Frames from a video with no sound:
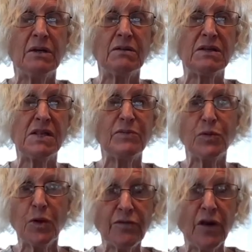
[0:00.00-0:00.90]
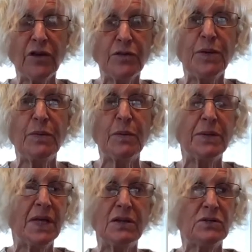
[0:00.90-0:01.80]
They seem to work for other people,
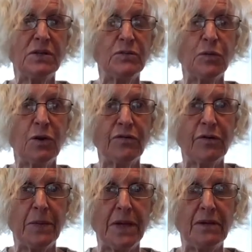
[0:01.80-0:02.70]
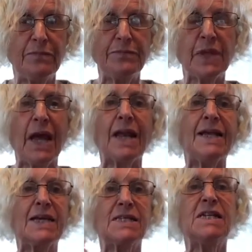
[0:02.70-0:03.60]
but they don't seem to work for me. And I
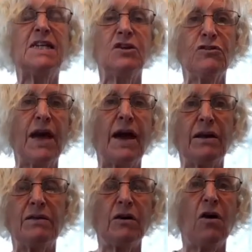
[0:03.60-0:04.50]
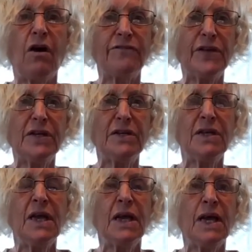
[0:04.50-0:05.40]
get to hear that often
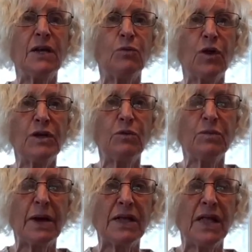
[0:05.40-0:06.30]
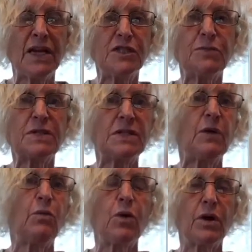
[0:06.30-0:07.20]
in working with my clients because I
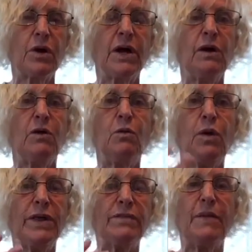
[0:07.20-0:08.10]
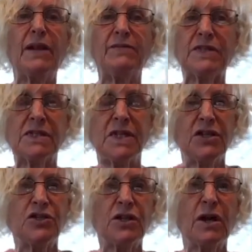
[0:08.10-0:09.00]
work with
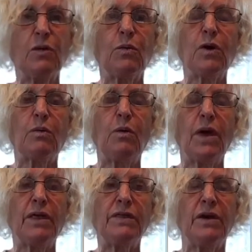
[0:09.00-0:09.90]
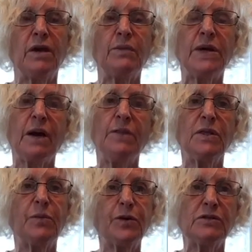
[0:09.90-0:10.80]
manifestation. I work with becoming the
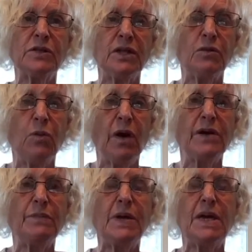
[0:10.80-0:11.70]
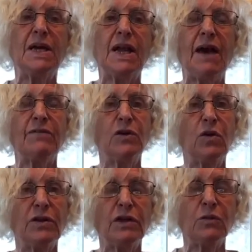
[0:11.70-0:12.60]
person that you want to be and having
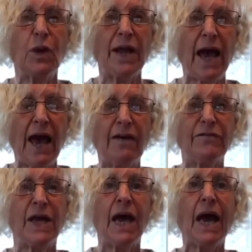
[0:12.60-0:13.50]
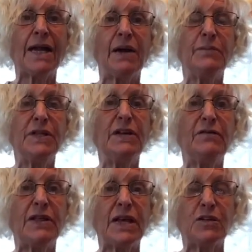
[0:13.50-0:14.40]
all that you want to have. And I believe
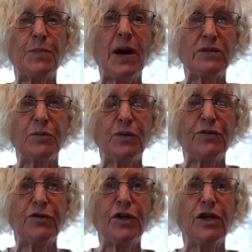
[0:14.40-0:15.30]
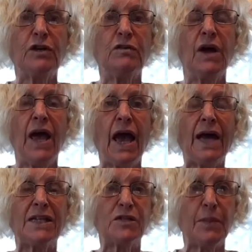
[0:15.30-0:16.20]
that that's possible for you.
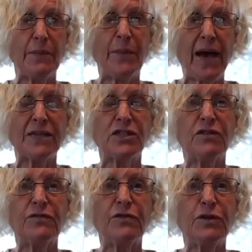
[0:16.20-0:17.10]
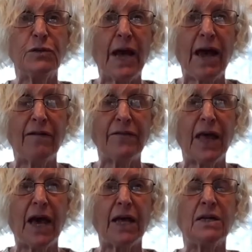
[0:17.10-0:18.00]
And it's my passion for you to have
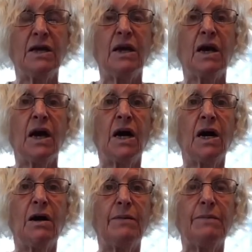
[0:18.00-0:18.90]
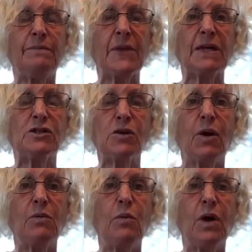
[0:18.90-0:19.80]
that. And so
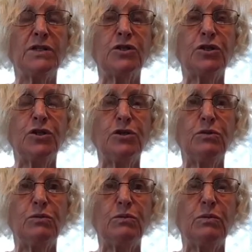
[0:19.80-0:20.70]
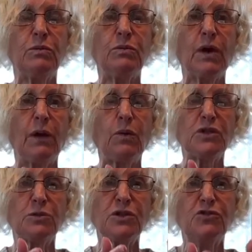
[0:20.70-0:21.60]
I want to
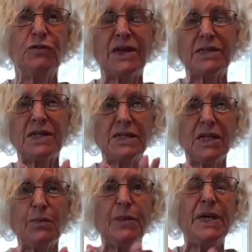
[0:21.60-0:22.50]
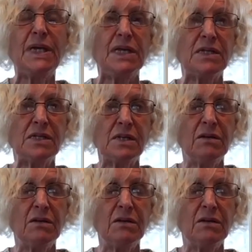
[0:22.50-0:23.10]
address this little piece.